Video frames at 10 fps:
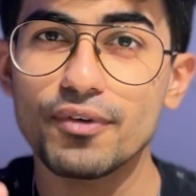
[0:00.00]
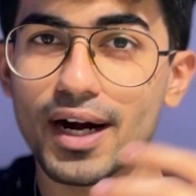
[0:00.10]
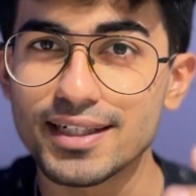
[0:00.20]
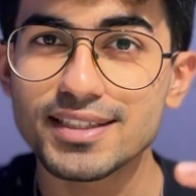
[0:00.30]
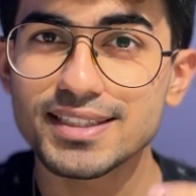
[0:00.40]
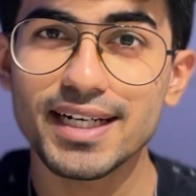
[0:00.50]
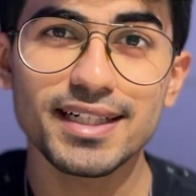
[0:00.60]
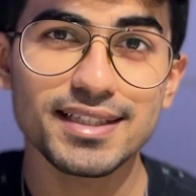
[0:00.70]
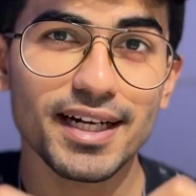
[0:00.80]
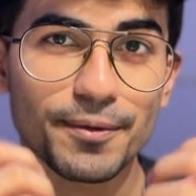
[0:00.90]

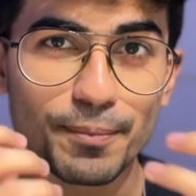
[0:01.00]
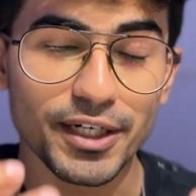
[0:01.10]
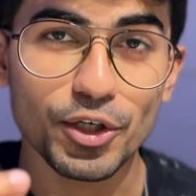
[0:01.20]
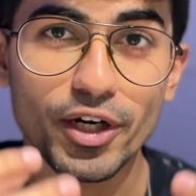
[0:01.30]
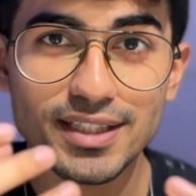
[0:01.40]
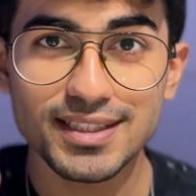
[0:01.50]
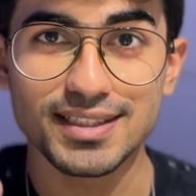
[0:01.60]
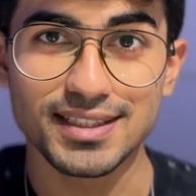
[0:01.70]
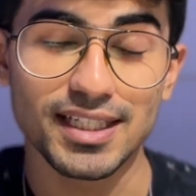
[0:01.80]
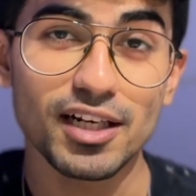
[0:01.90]
understanding that Bitcoin in
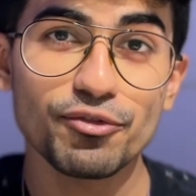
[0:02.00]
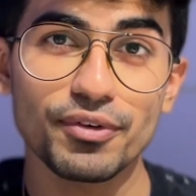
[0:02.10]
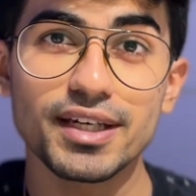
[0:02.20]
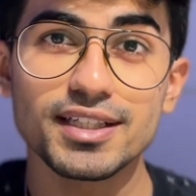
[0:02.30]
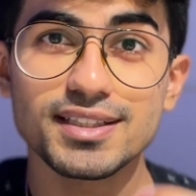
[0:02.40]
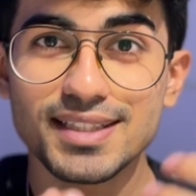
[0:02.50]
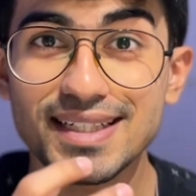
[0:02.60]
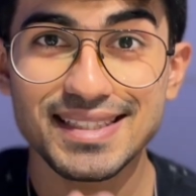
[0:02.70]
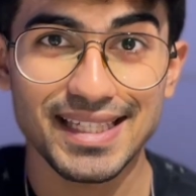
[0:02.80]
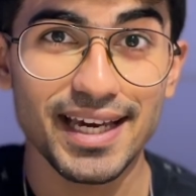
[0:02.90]
itself is
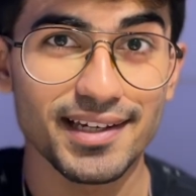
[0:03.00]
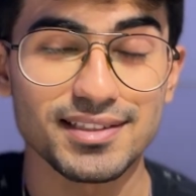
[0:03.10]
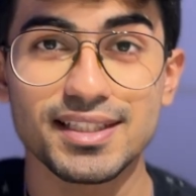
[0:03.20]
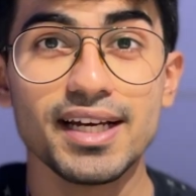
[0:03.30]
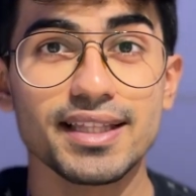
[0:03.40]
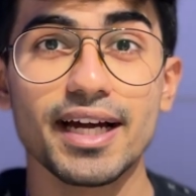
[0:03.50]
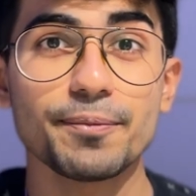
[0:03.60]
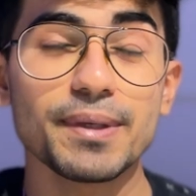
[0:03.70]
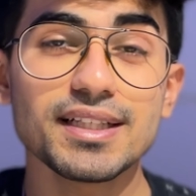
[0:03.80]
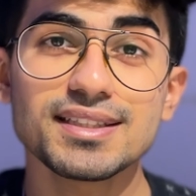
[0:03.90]
scarce.
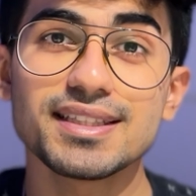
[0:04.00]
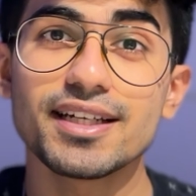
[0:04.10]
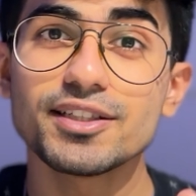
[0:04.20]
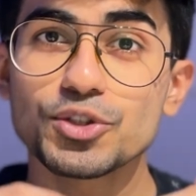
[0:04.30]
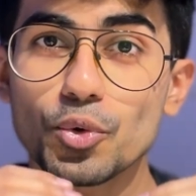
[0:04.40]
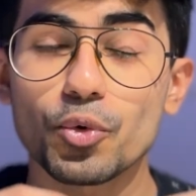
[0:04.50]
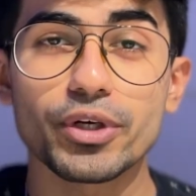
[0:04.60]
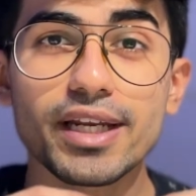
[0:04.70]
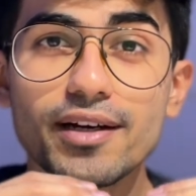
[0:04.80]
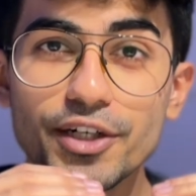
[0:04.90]
That means there is only